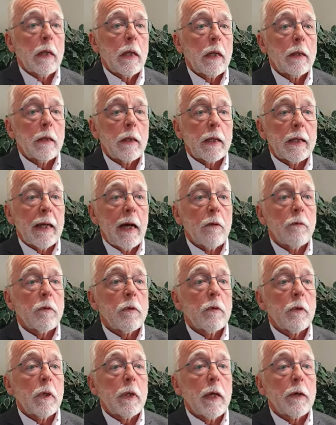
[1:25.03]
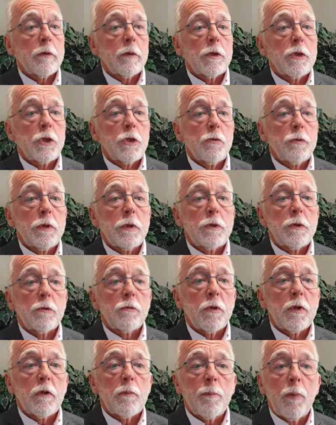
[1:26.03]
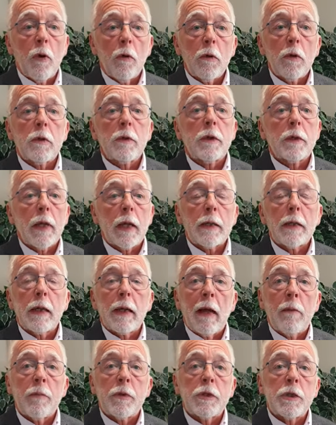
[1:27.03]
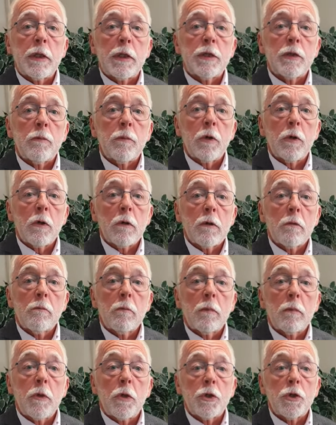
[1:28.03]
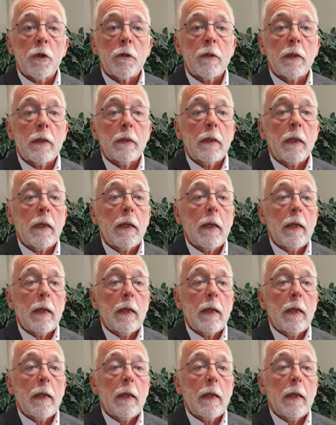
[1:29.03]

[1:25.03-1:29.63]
And the Council has a duty to respond to that climate change emergency